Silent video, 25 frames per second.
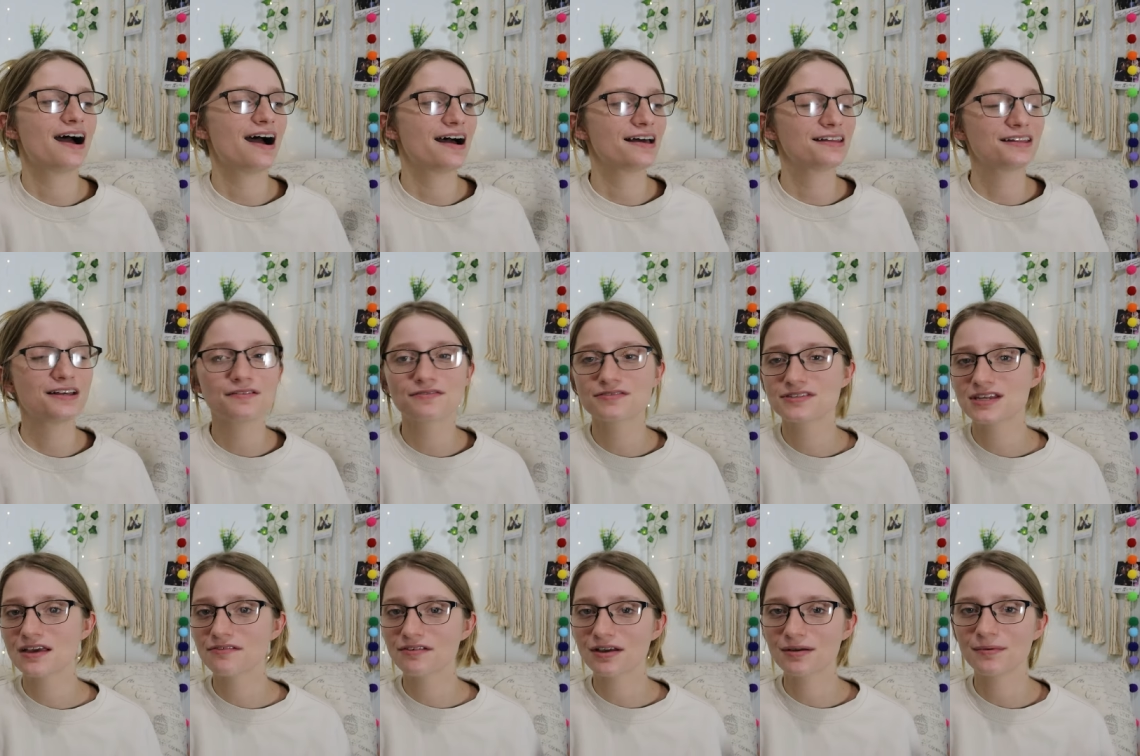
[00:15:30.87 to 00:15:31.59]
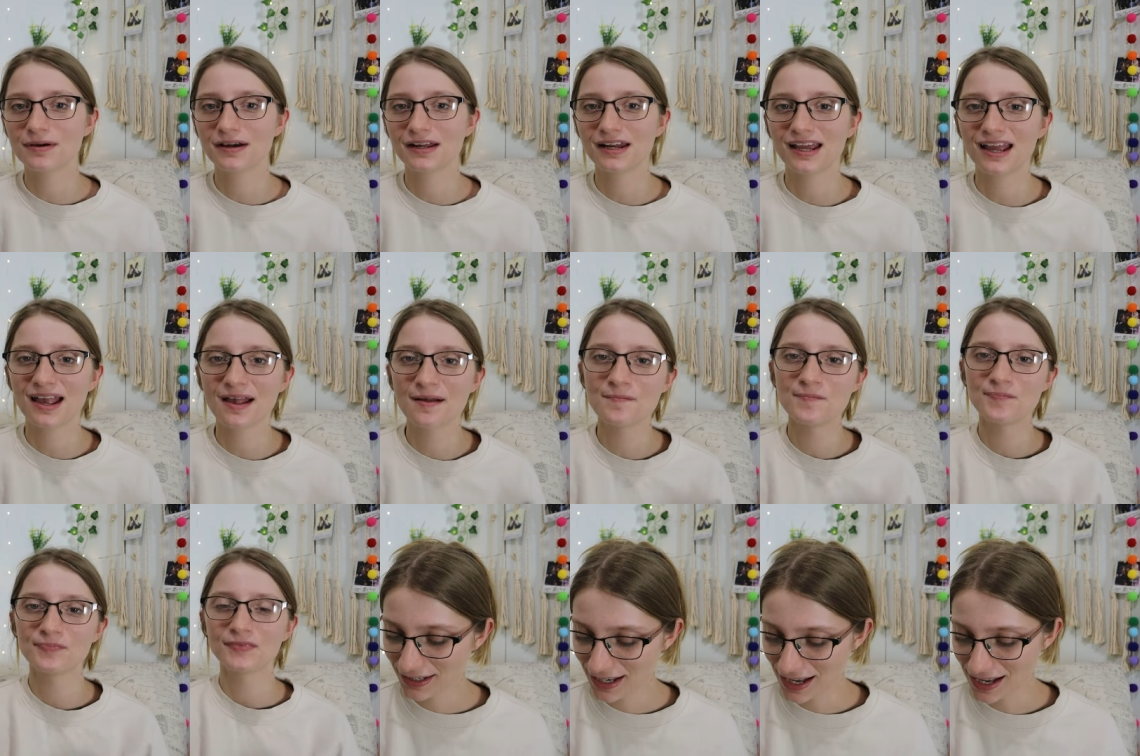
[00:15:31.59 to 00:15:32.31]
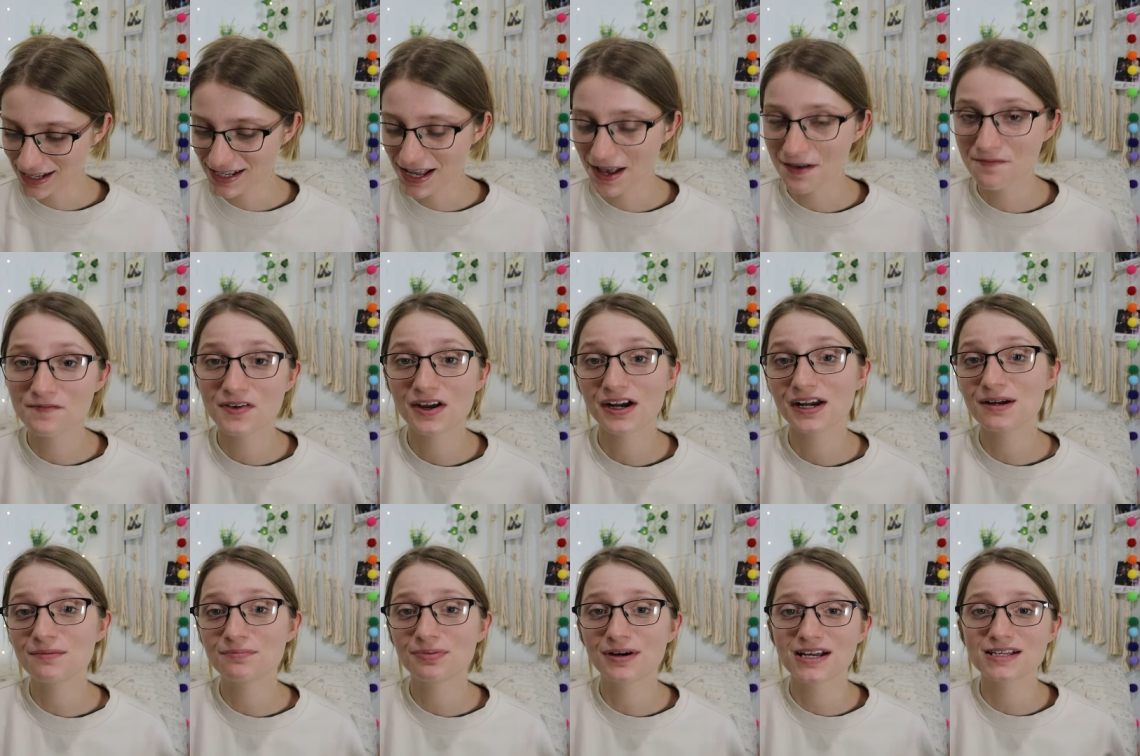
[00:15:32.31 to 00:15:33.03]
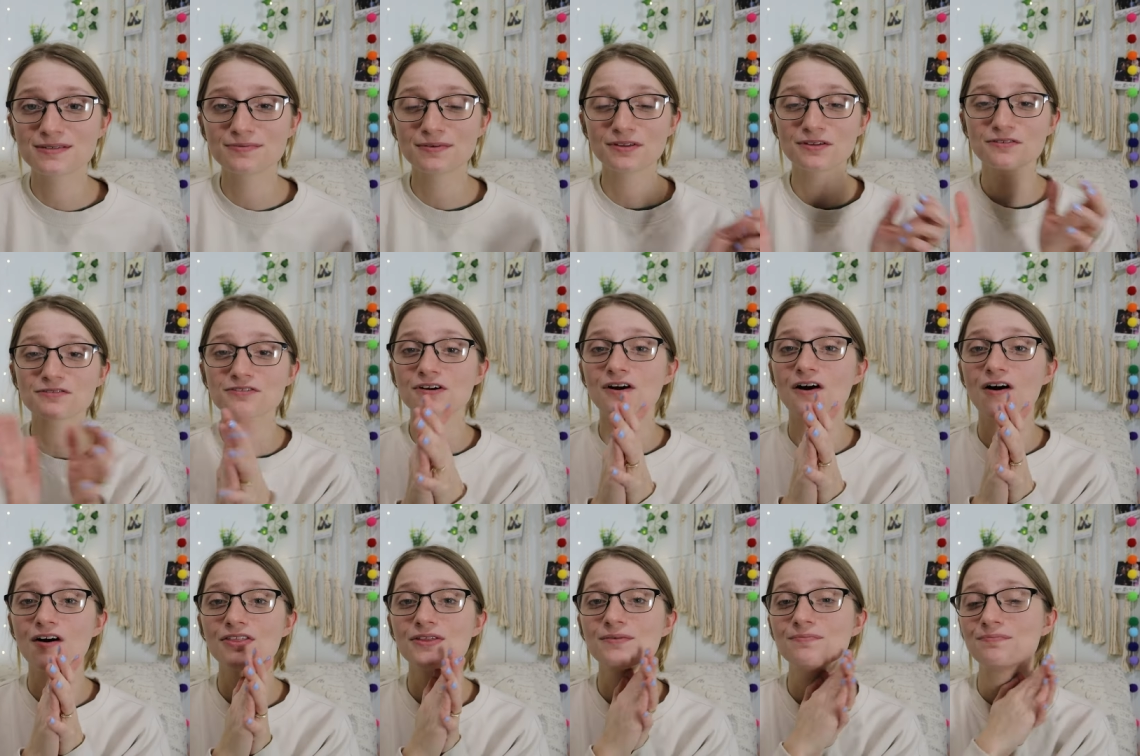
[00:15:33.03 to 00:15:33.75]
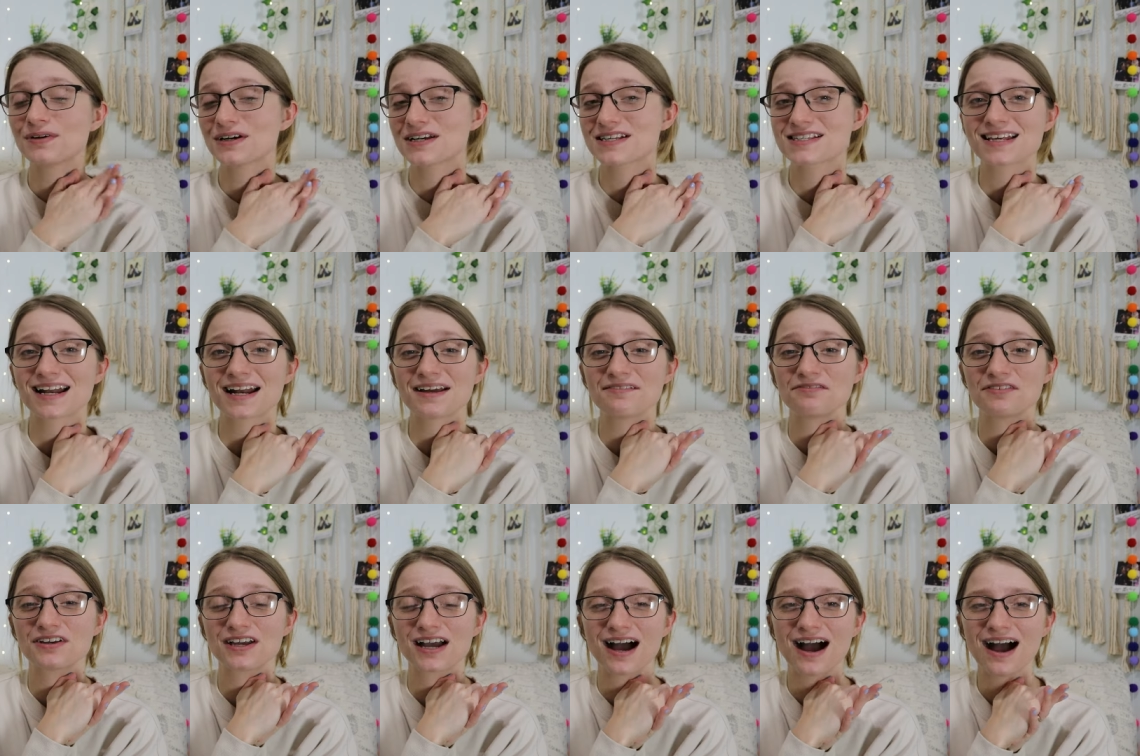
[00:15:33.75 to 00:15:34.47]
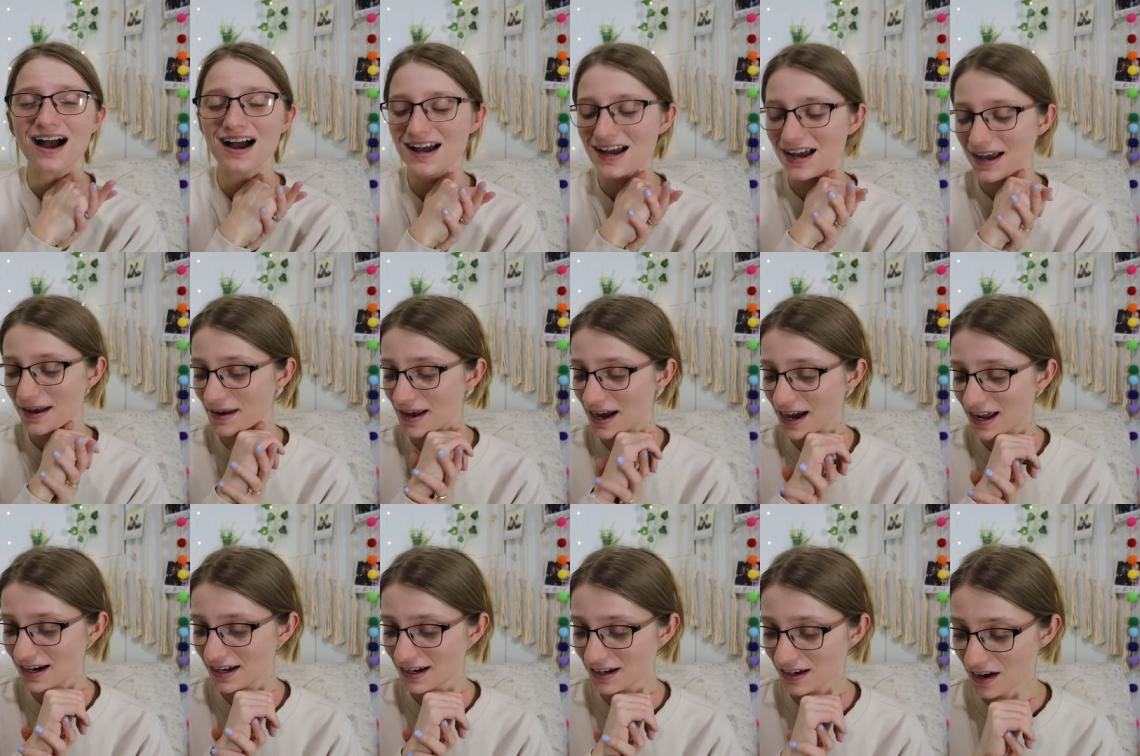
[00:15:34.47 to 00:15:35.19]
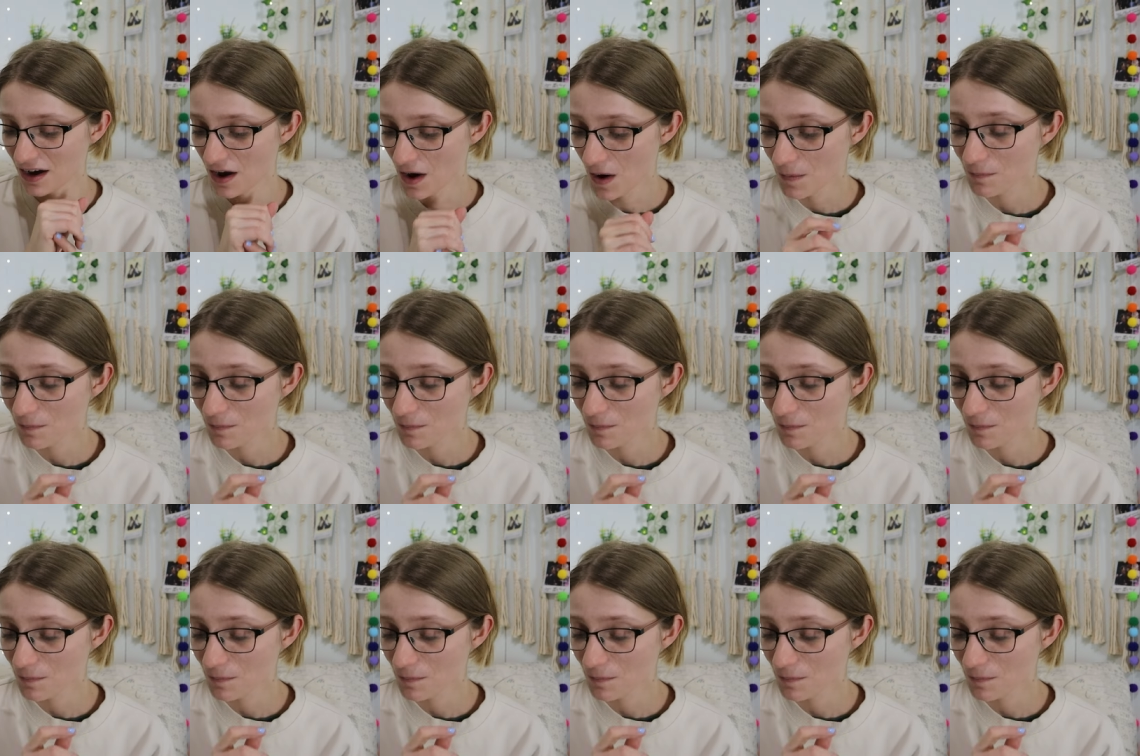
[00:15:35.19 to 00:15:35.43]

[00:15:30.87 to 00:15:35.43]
I love saving money. Yes, I'm very impressed, but those are all the books that I've got. I got a